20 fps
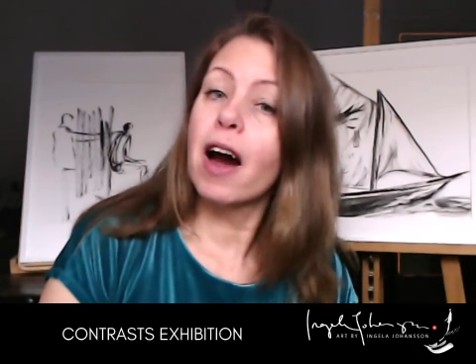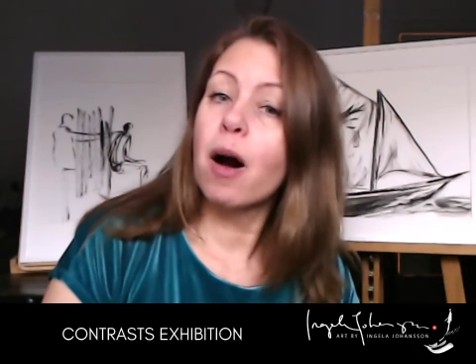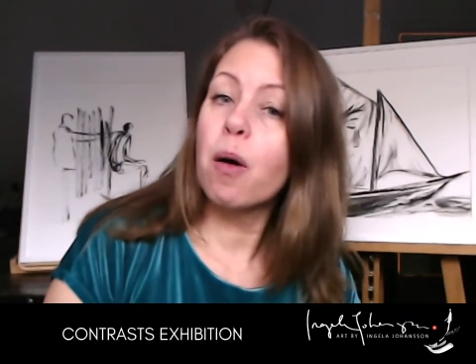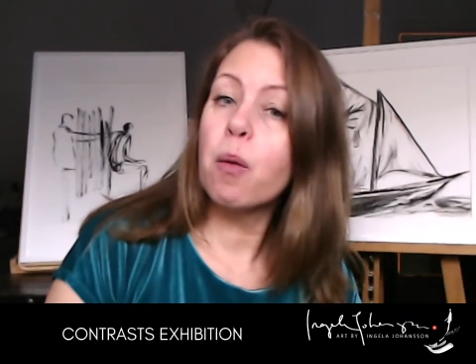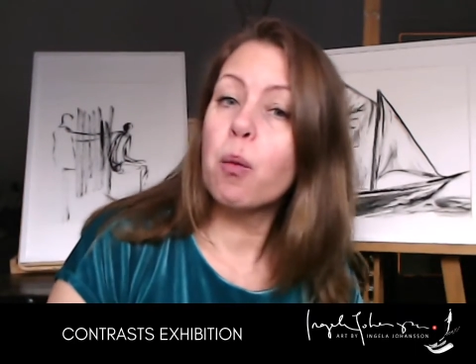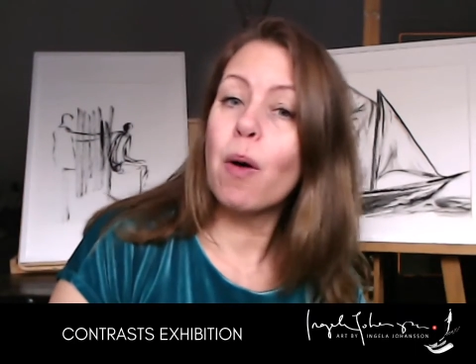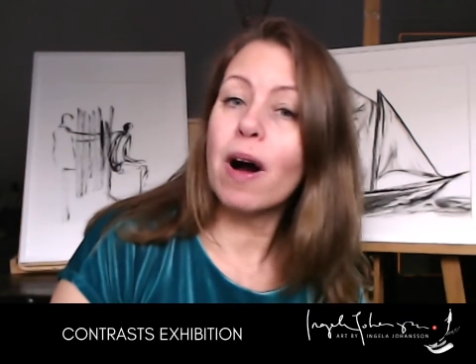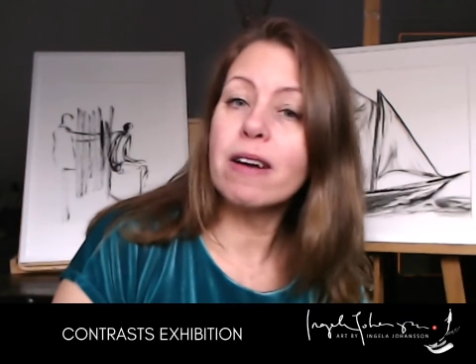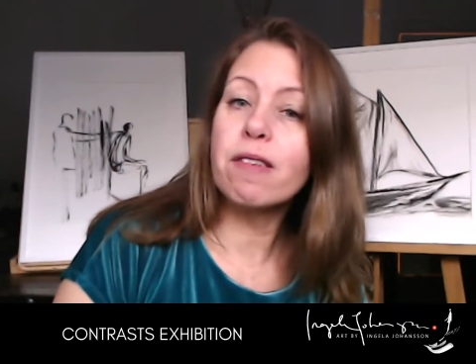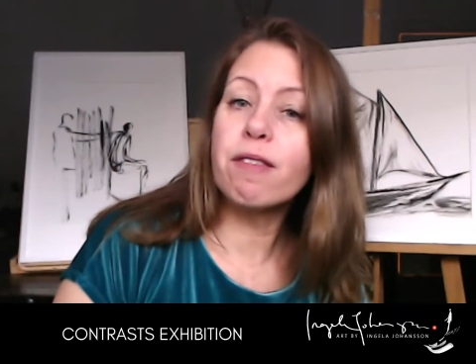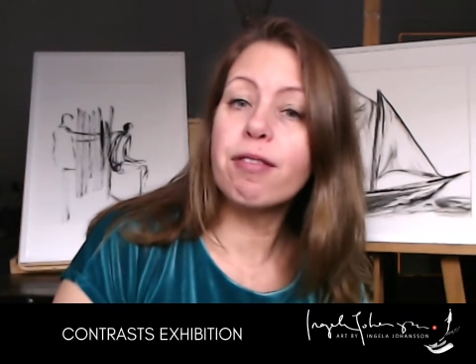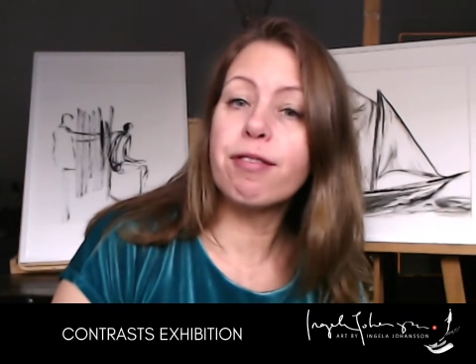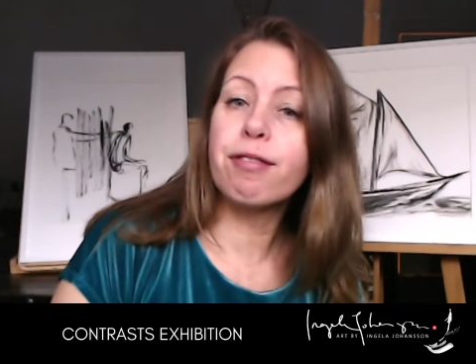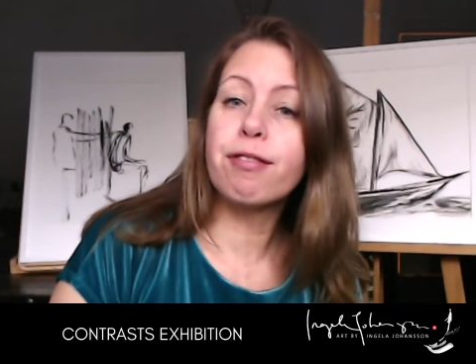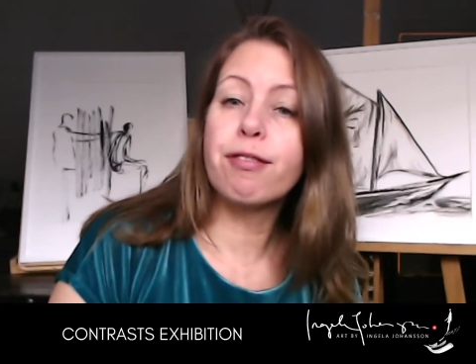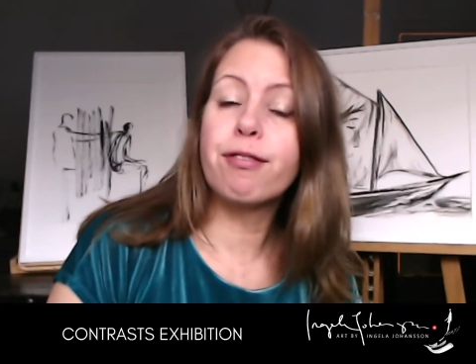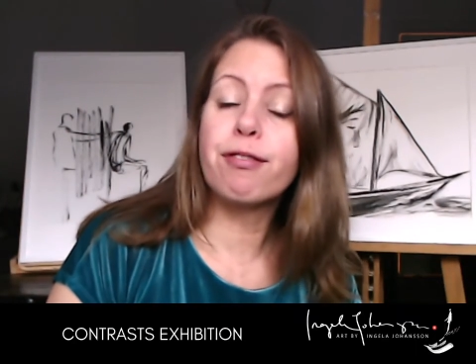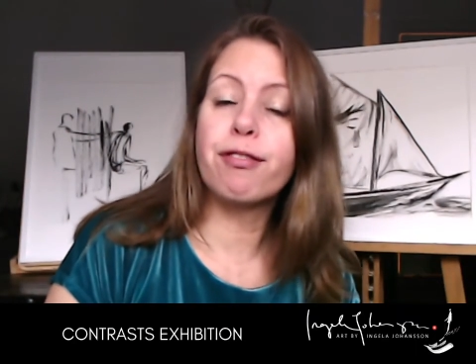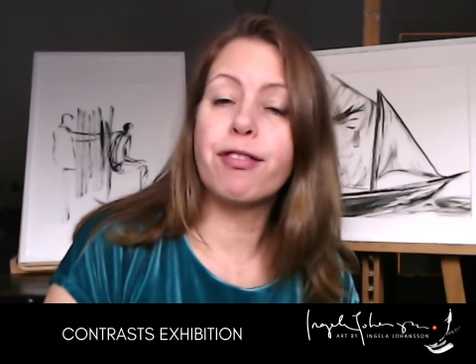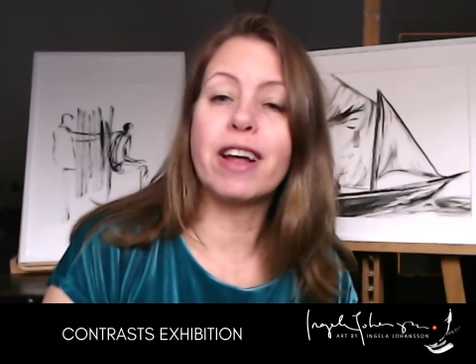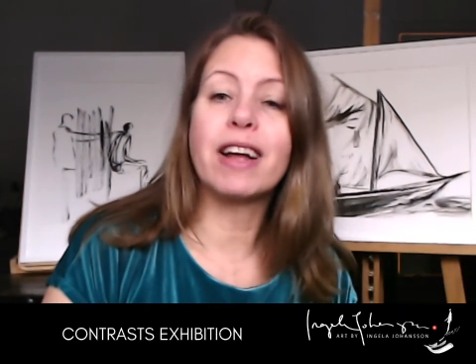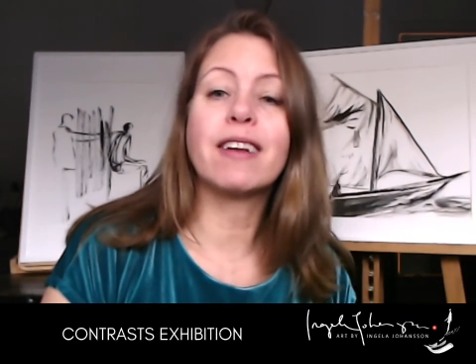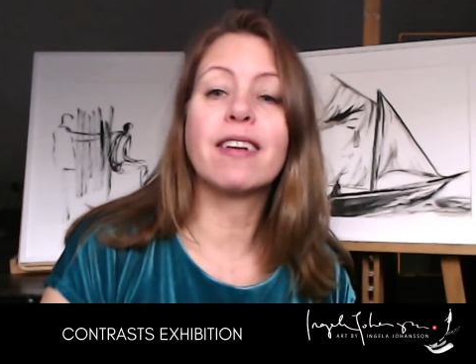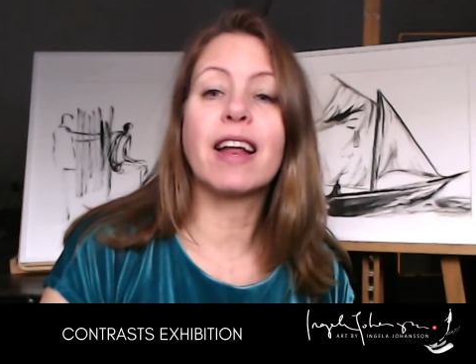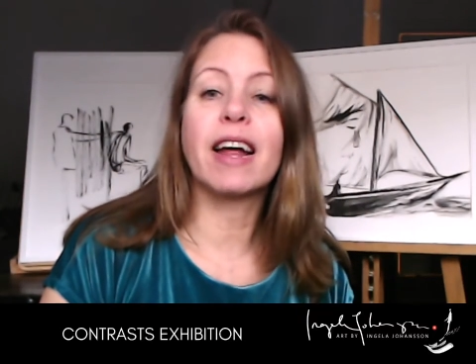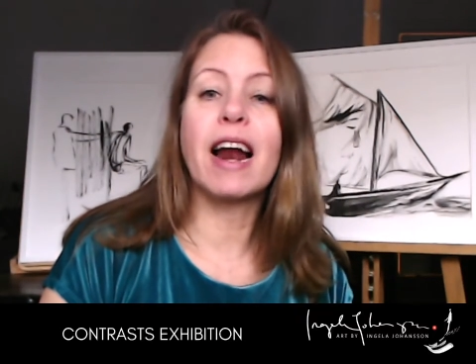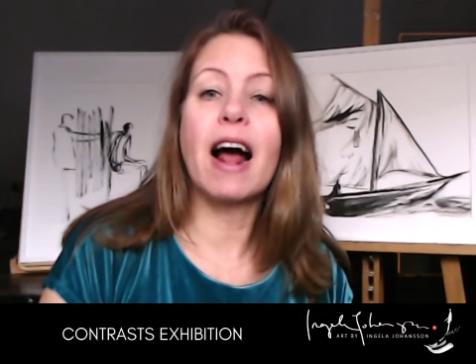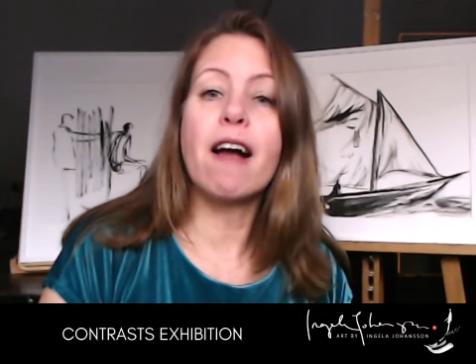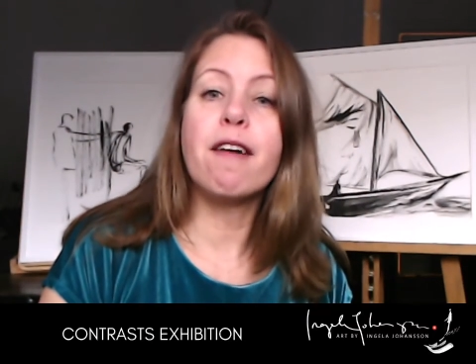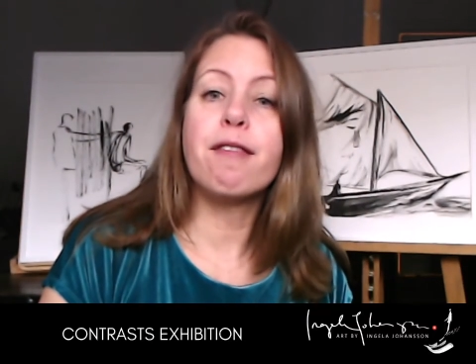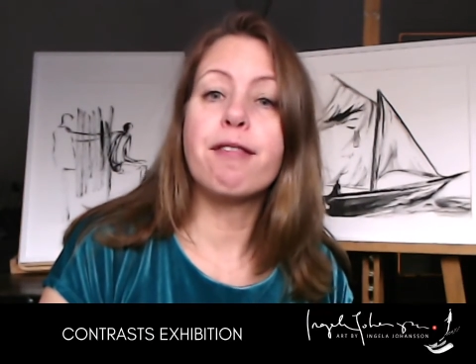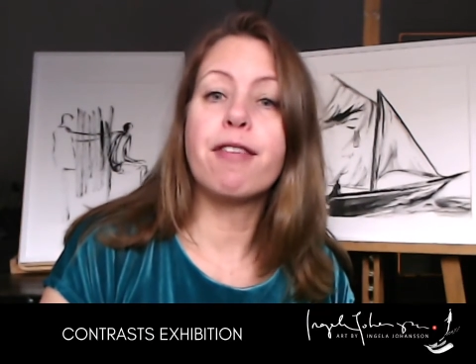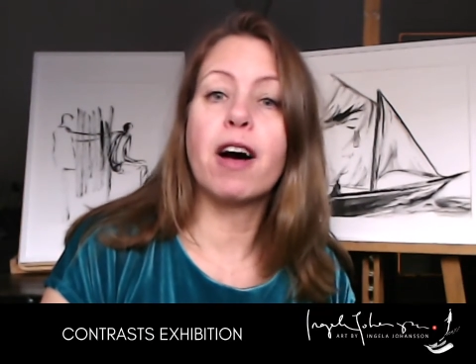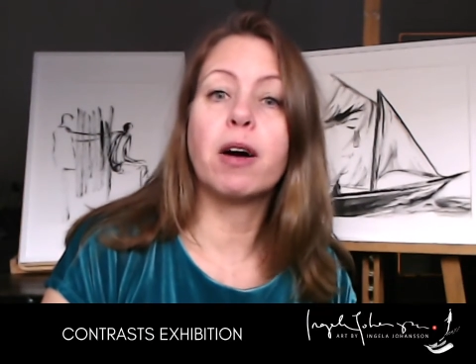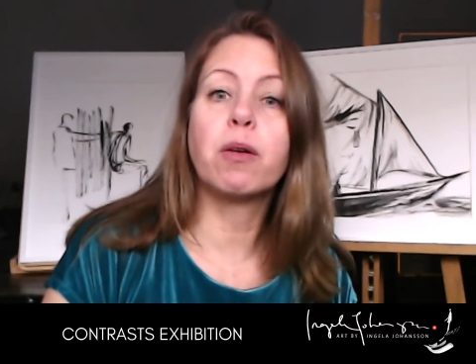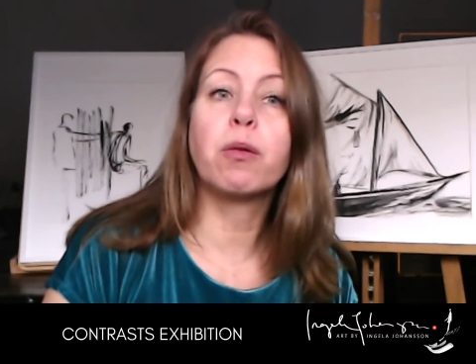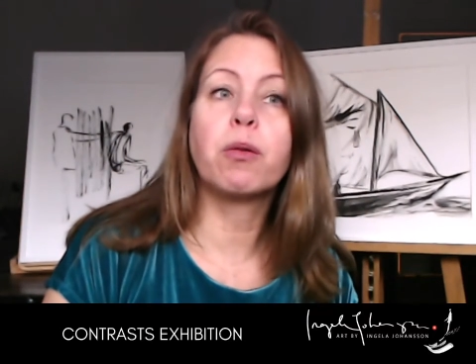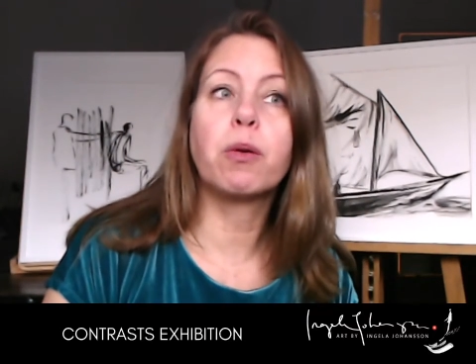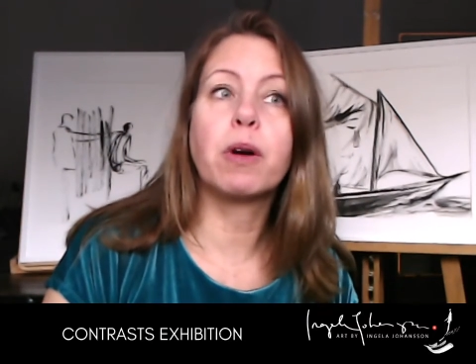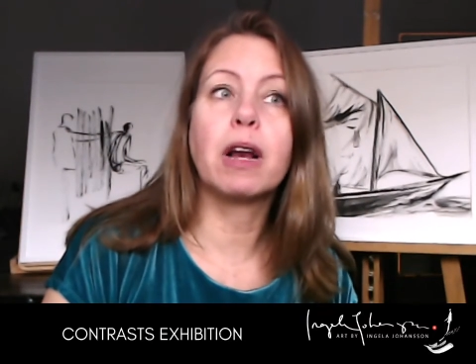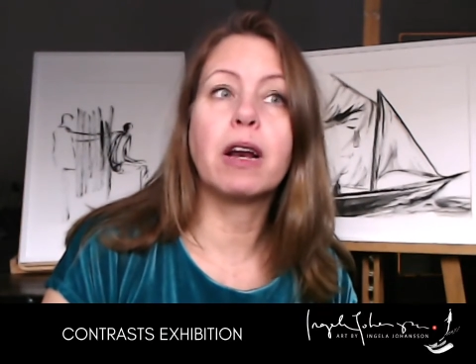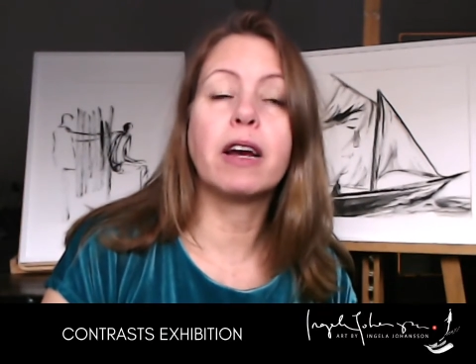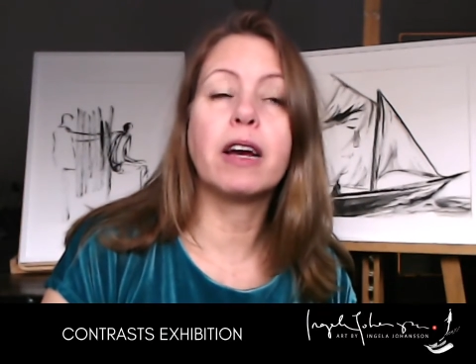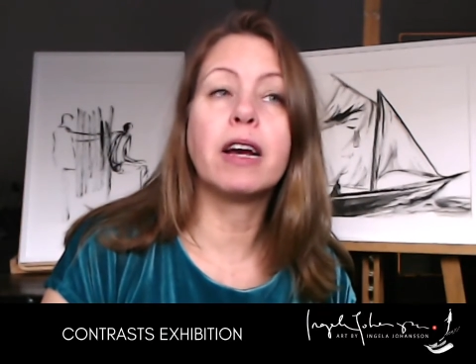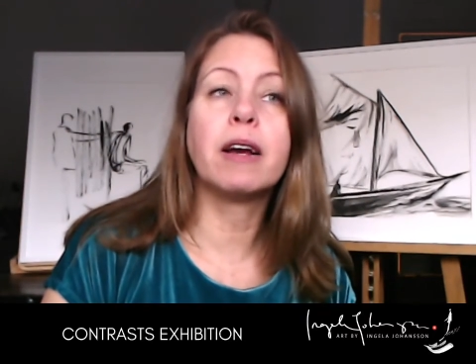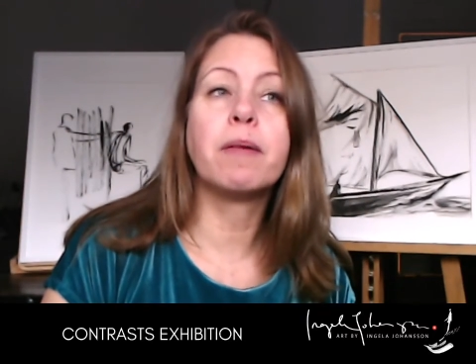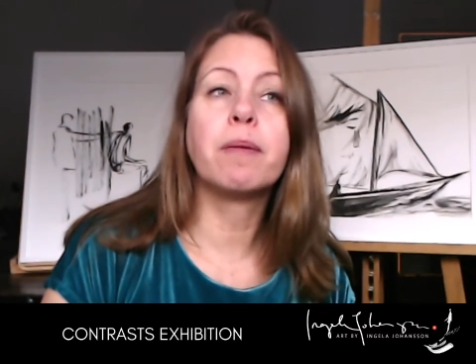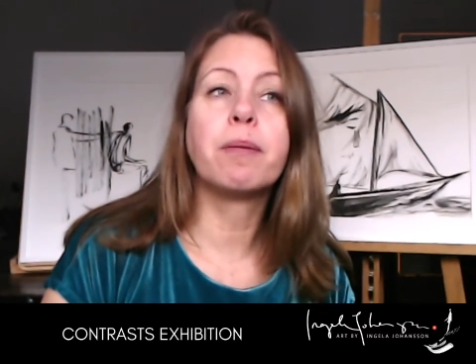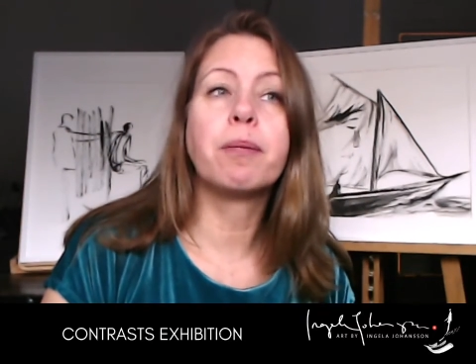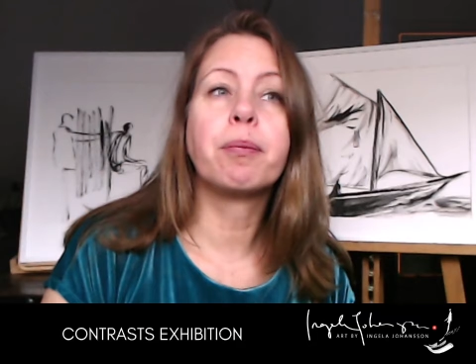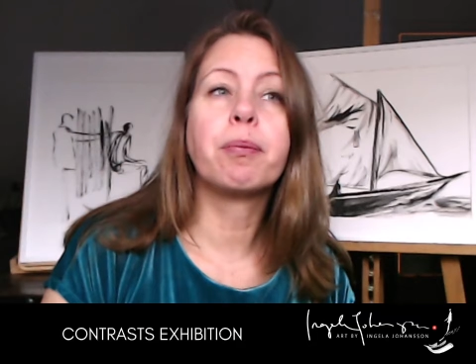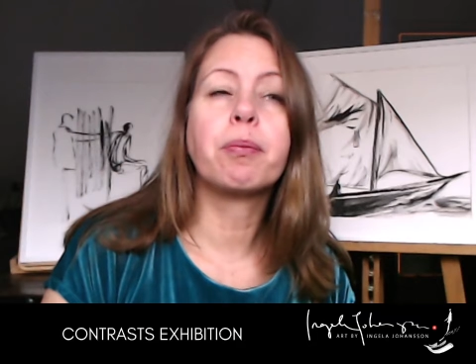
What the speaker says: And one thing that I found really